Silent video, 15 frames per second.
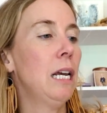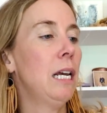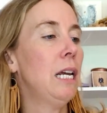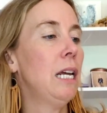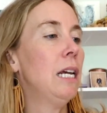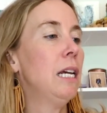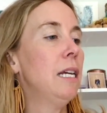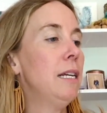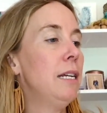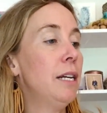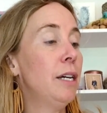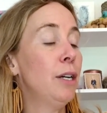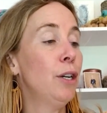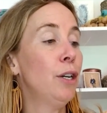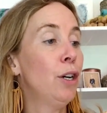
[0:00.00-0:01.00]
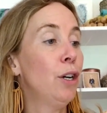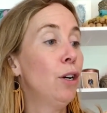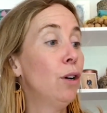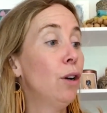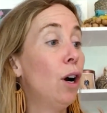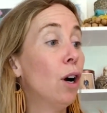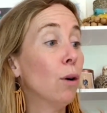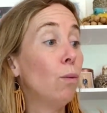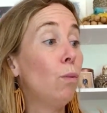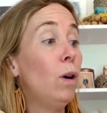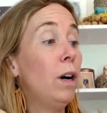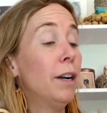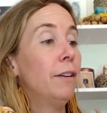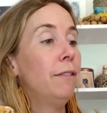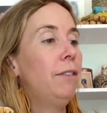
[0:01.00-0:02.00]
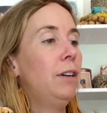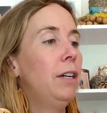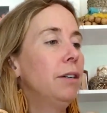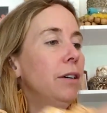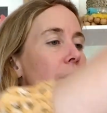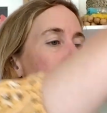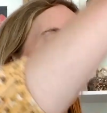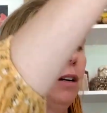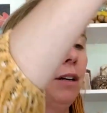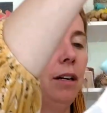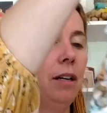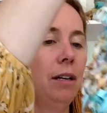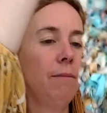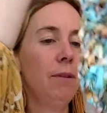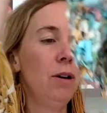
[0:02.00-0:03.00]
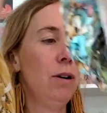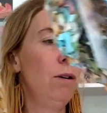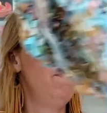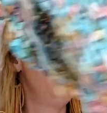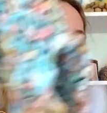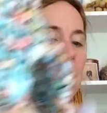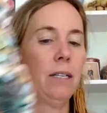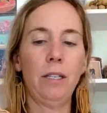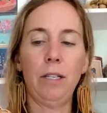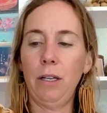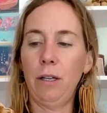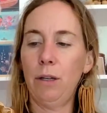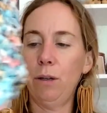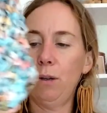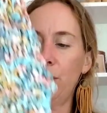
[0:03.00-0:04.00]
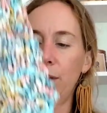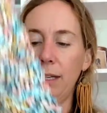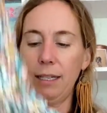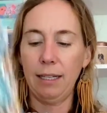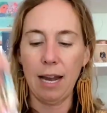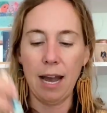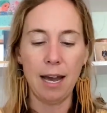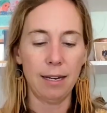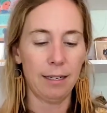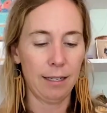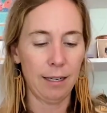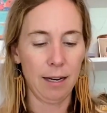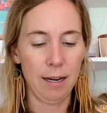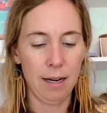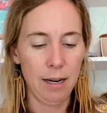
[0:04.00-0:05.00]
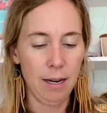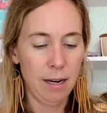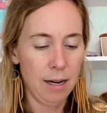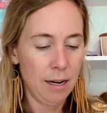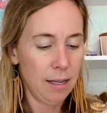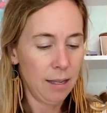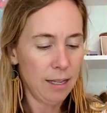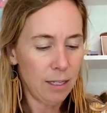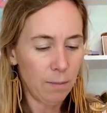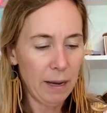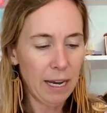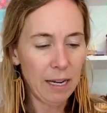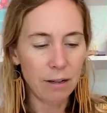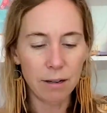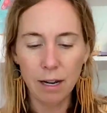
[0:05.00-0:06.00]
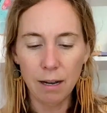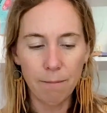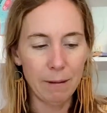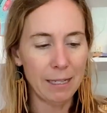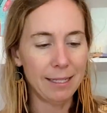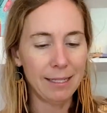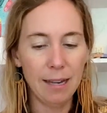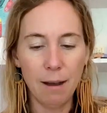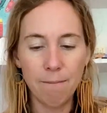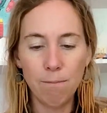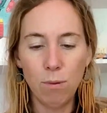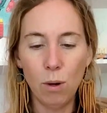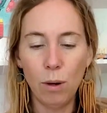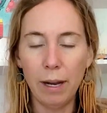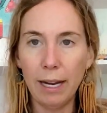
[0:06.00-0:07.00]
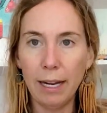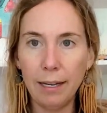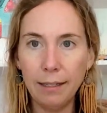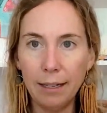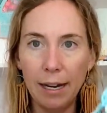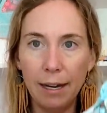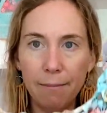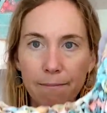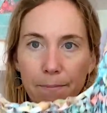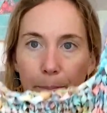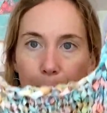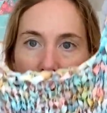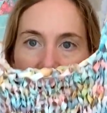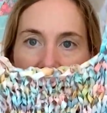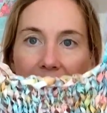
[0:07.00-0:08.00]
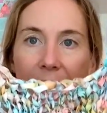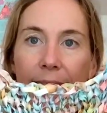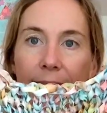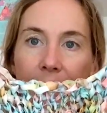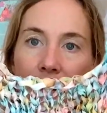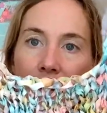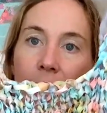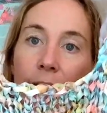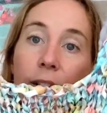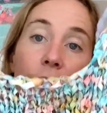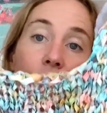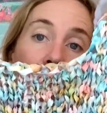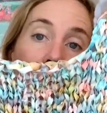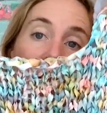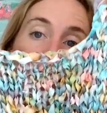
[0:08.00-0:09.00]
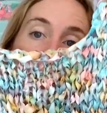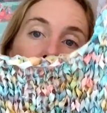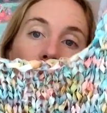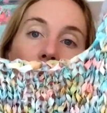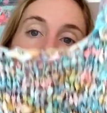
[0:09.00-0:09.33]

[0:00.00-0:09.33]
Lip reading: in our waterfall yarn, and I'm hoping to get this pattern up at some point, but you may have your